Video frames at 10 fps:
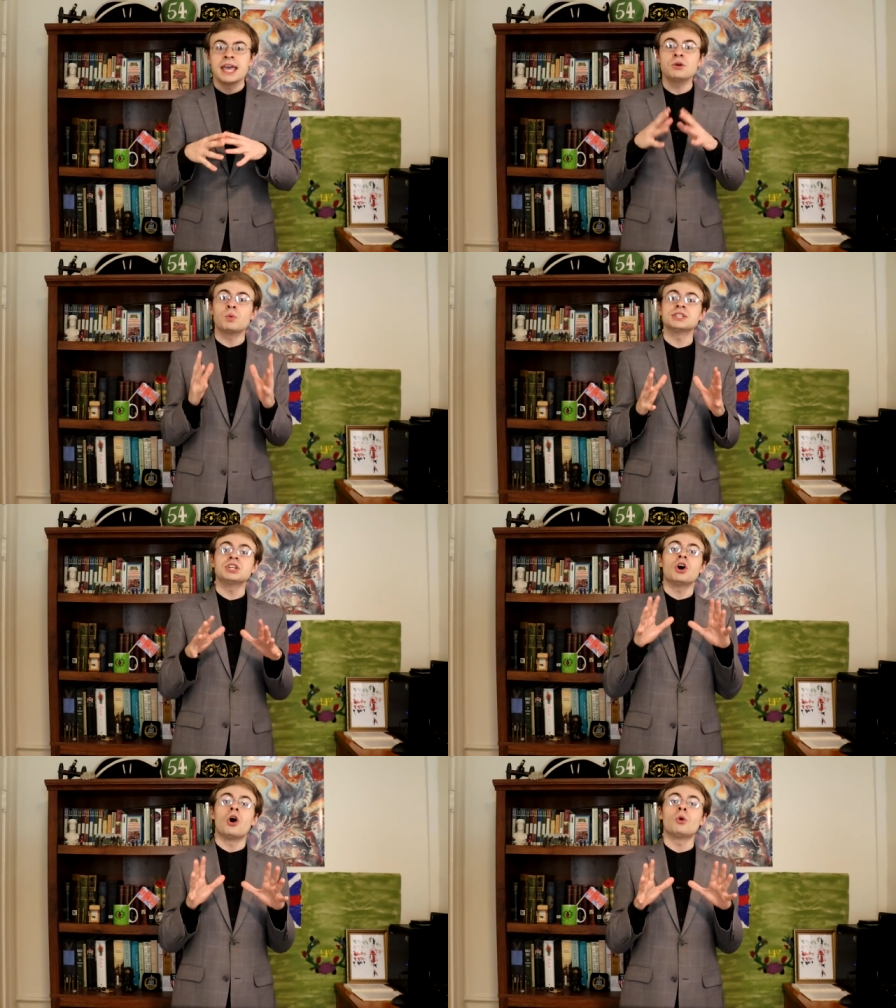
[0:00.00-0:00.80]
it
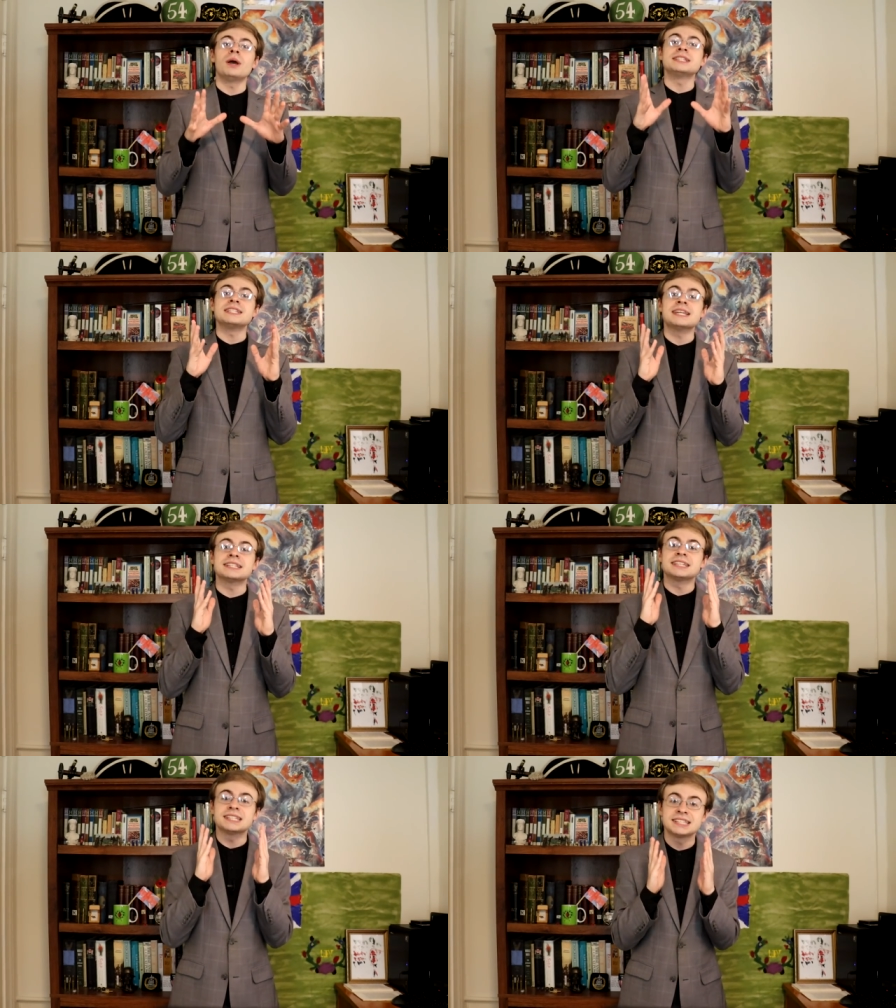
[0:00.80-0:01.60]
wasn't always
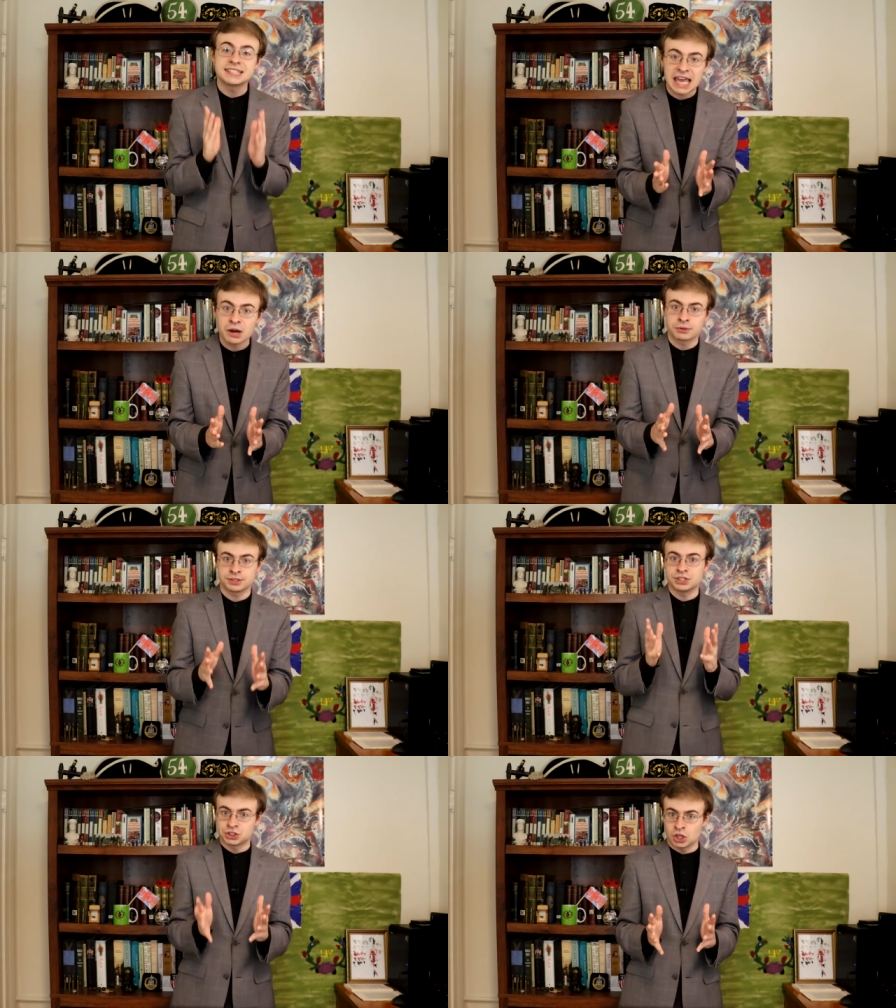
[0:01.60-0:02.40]

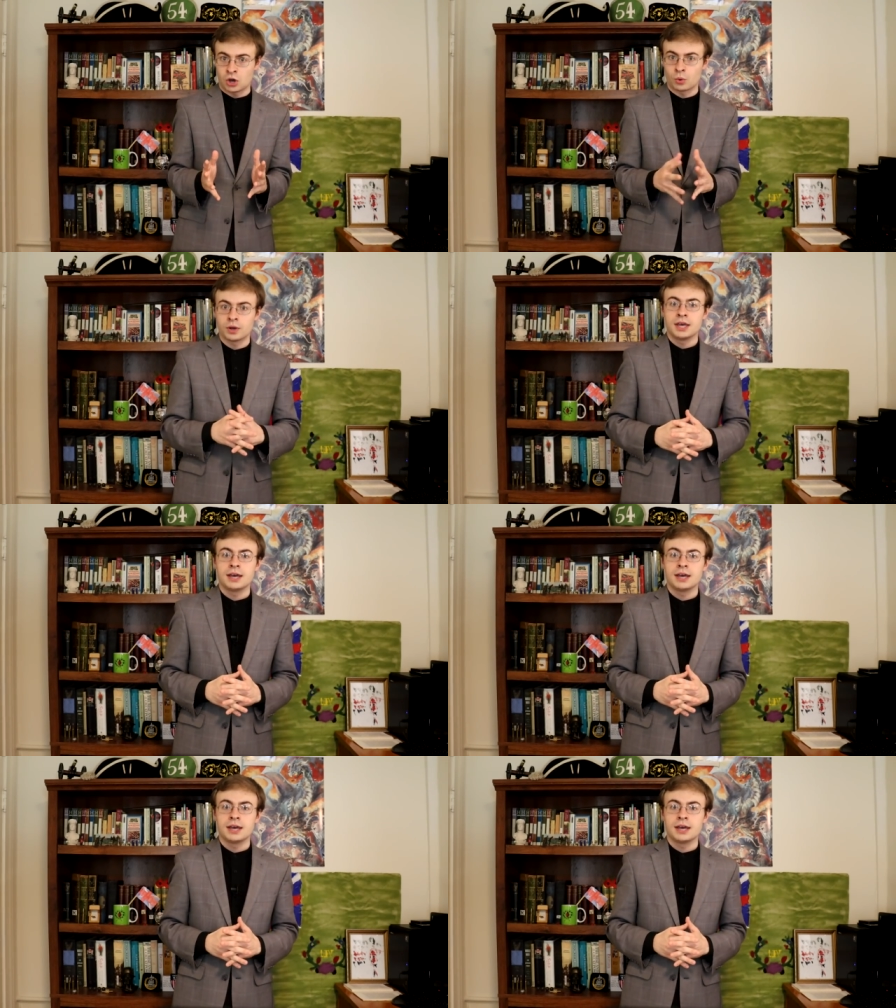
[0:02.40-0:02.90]
necessarily so,